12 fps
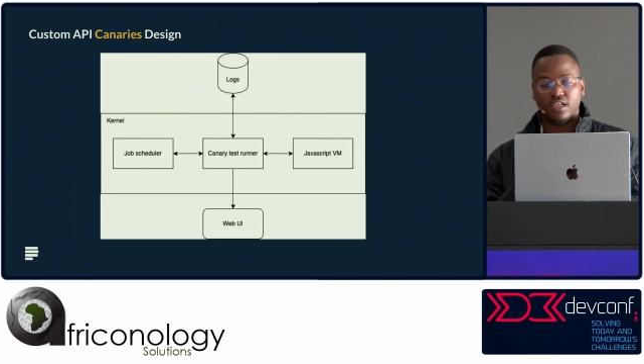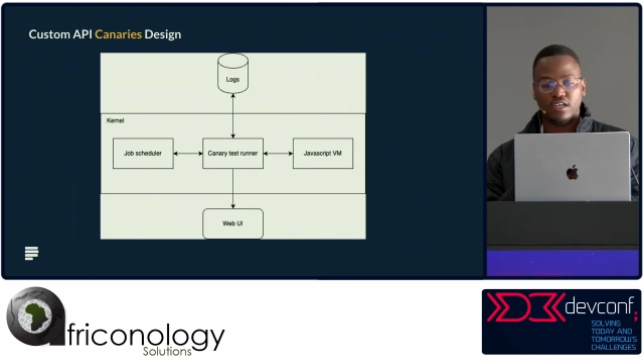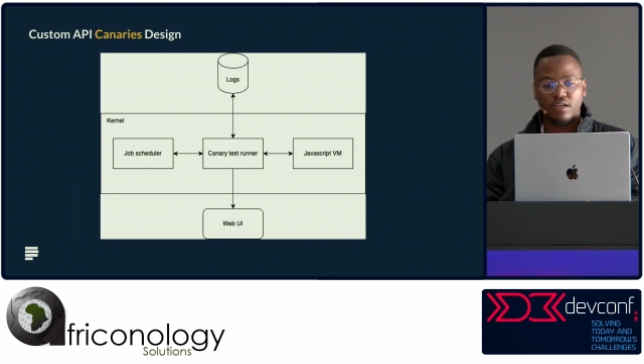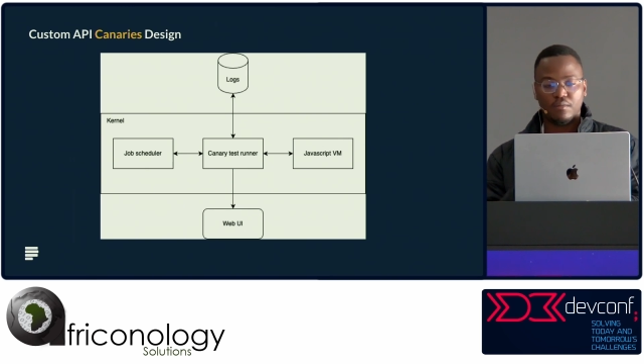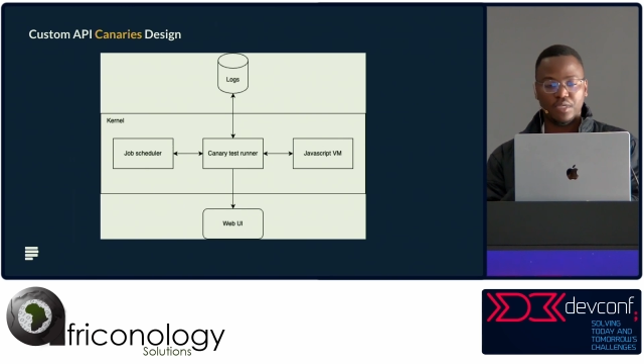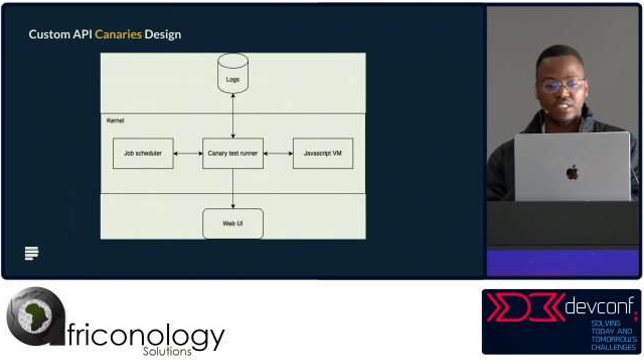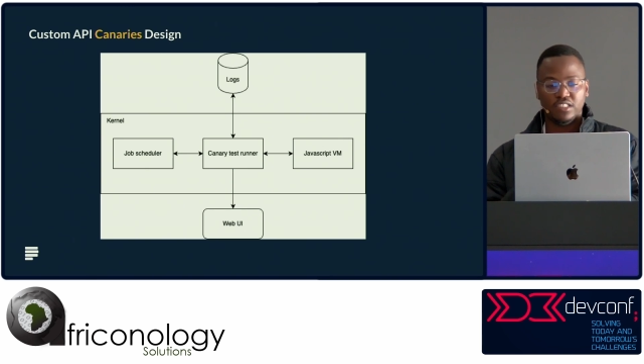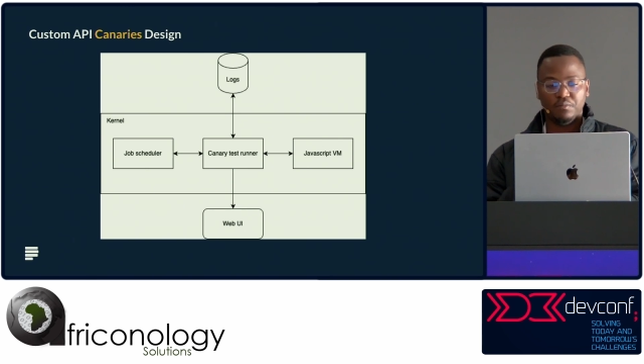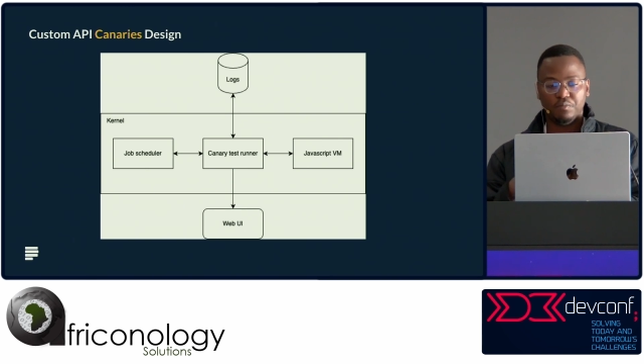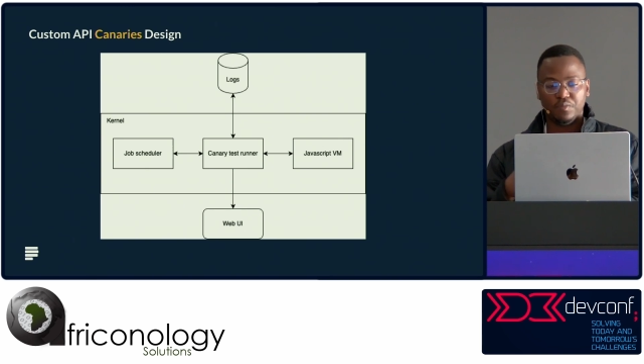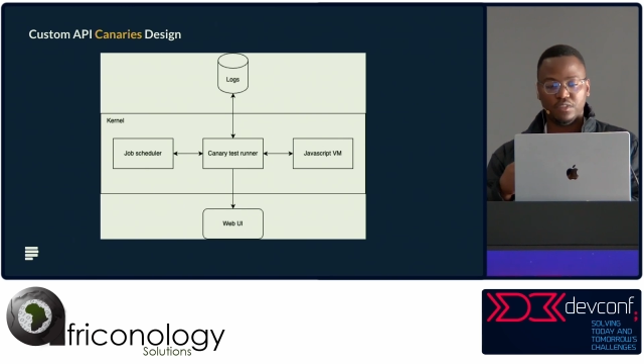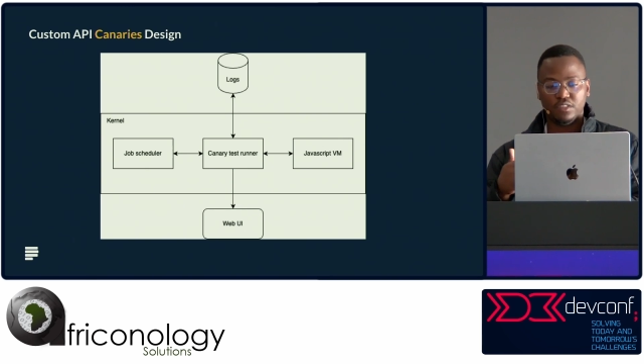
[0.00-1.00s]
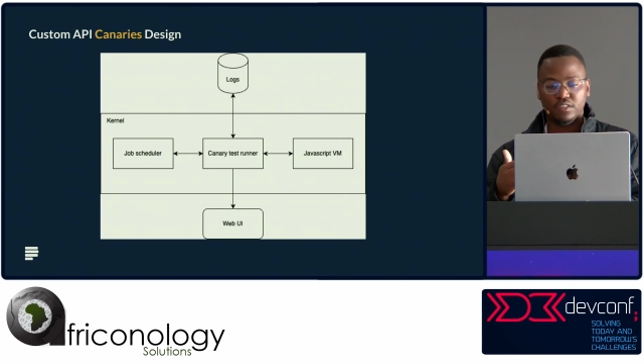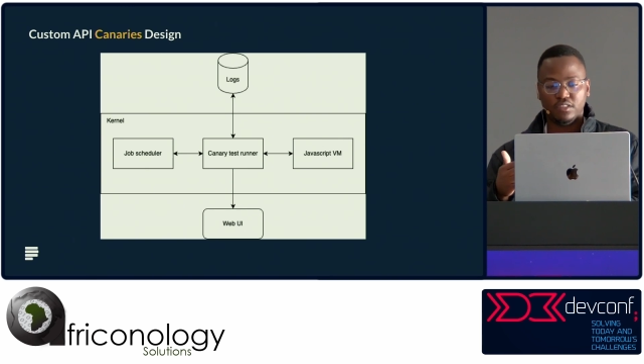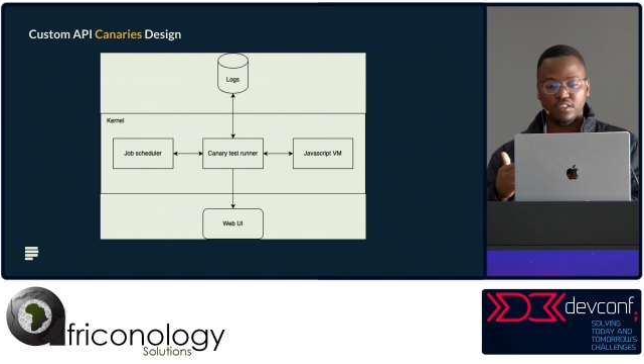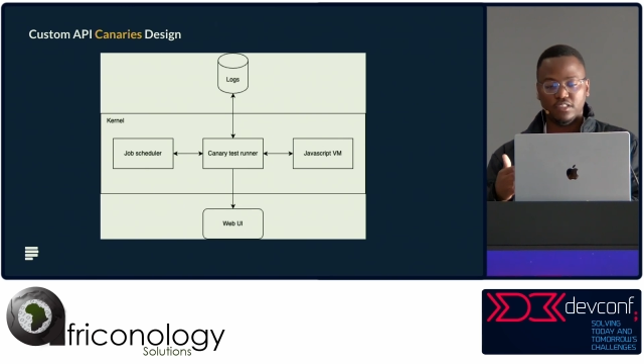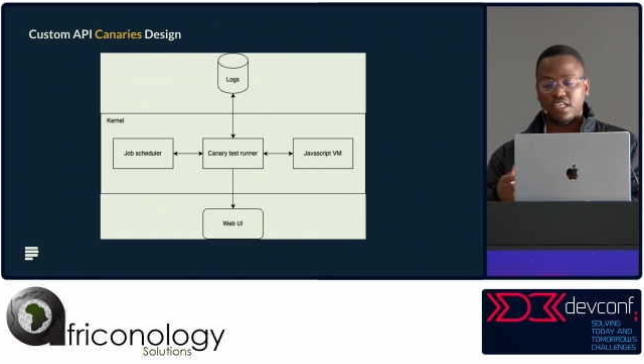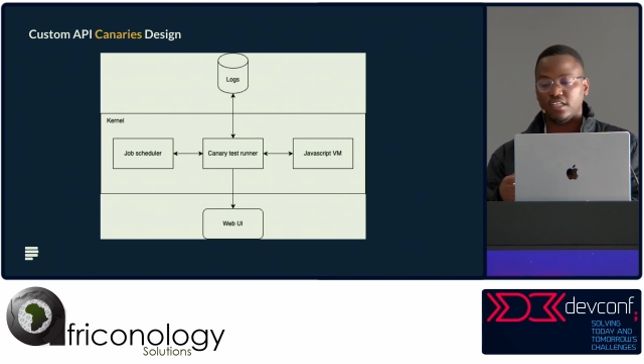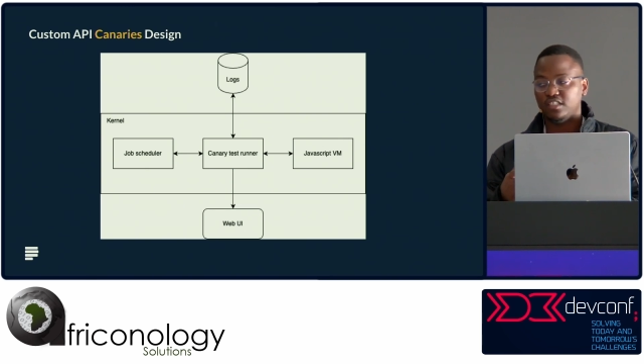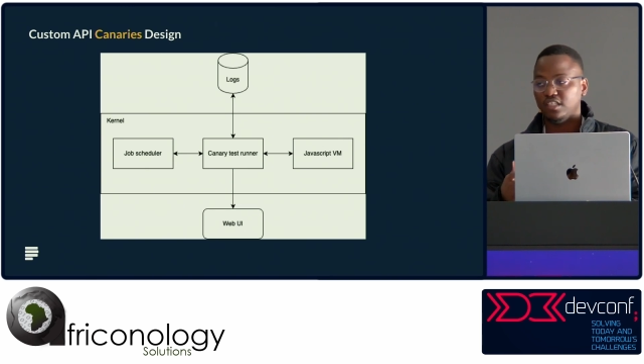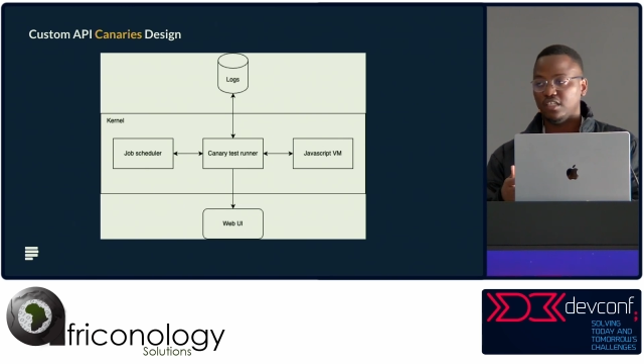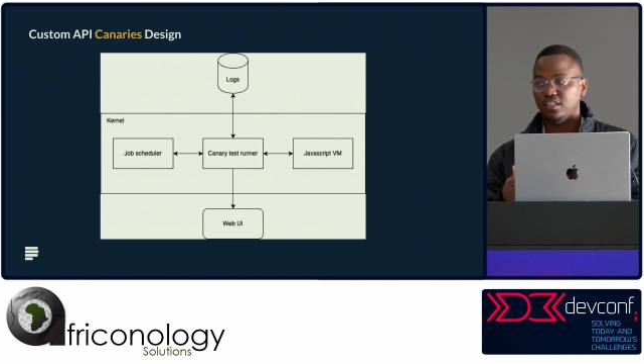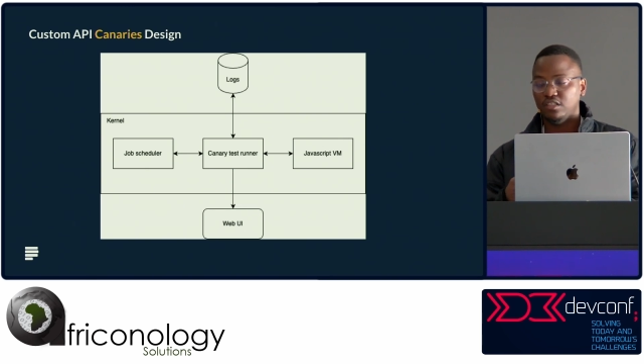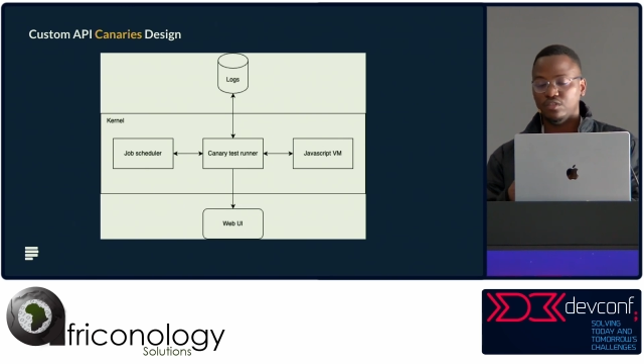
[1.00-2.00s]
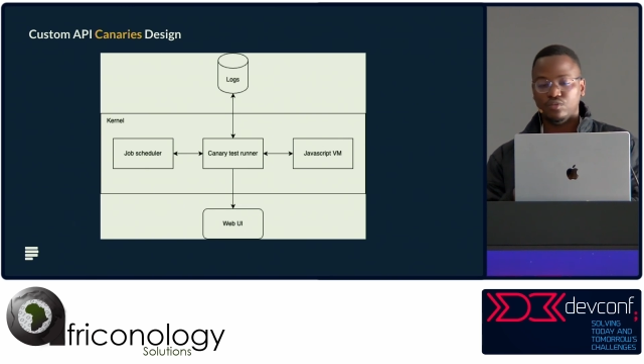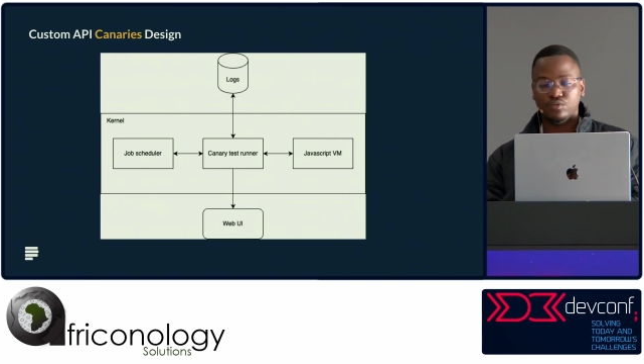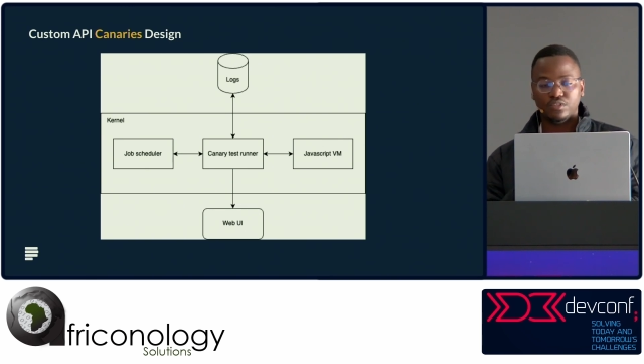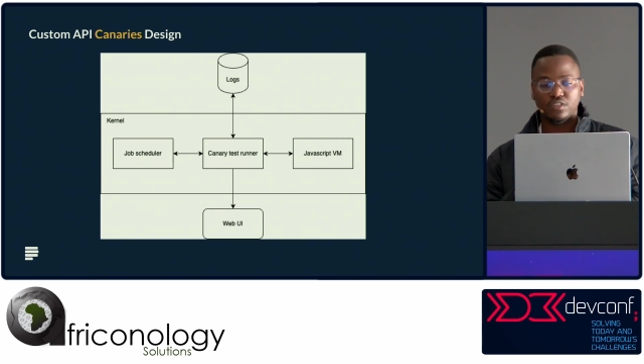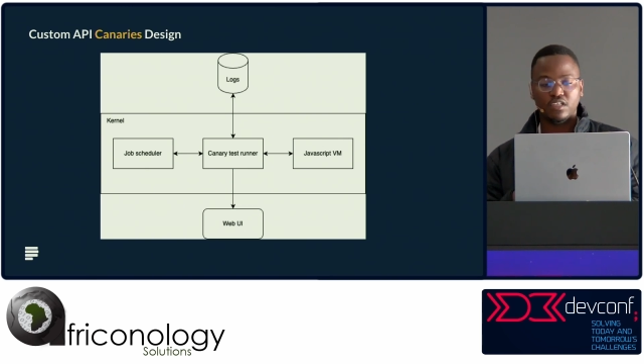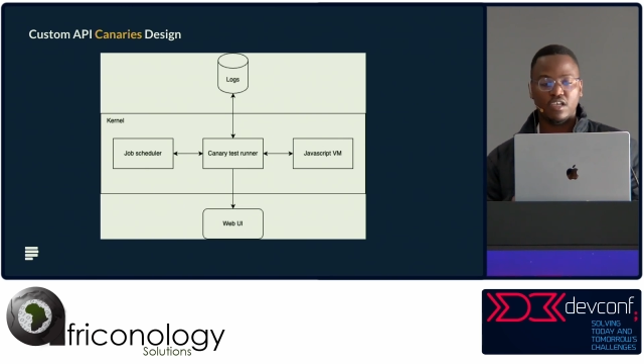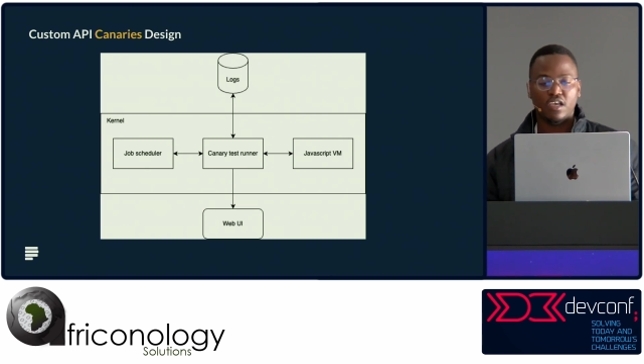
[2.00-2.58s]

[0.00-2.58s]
and detecting any issues.